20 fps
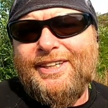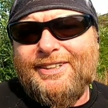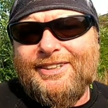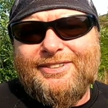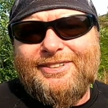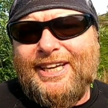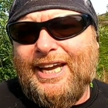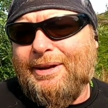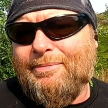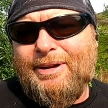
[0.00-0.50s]

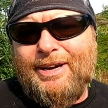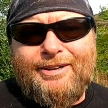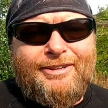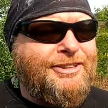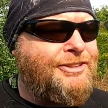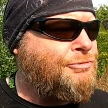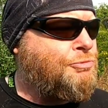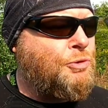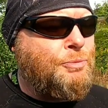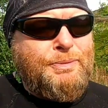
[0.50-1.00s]
The same
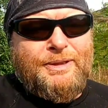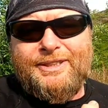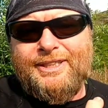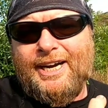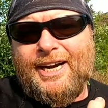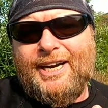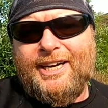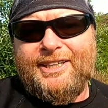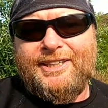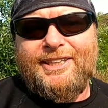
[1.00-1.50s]
areas would be
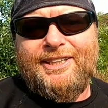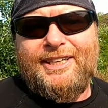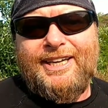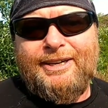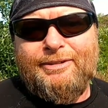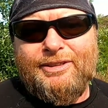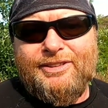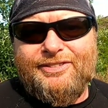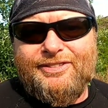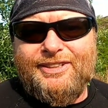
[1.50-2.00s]
targeted
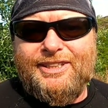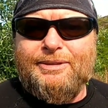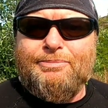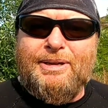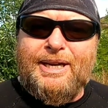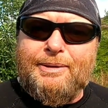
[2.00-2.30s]
out at sea.